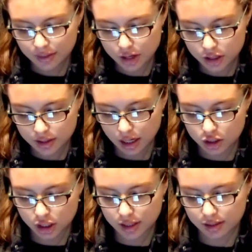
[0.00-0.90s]
In their
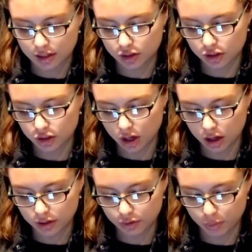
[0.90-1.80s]
discussion, the sisters
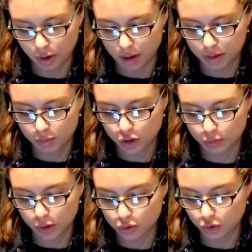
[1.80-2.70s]
talked of the problem
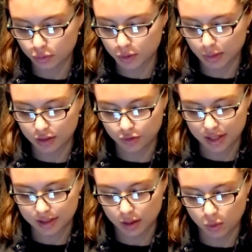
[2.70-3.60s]
which most groups must
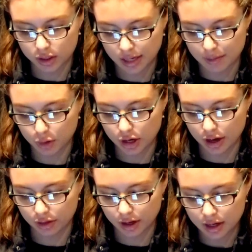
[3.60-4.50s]
face at one time or
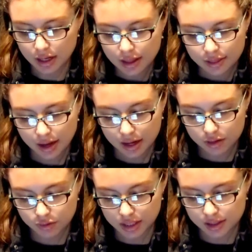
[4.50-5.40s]
another,
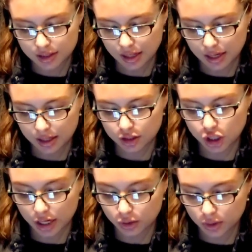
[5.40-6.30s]
that of instigating
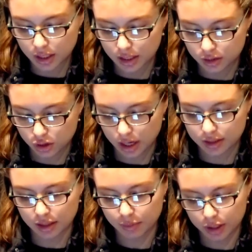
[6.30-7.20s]
genuine
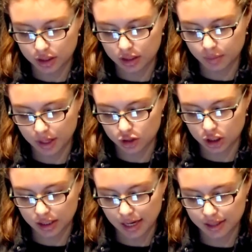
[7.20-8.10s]
interest and
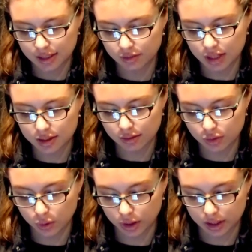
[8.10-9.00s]
participation in the activities
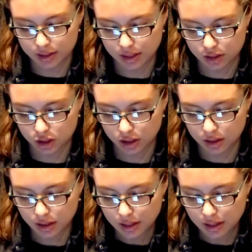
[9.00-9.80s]
of the organization.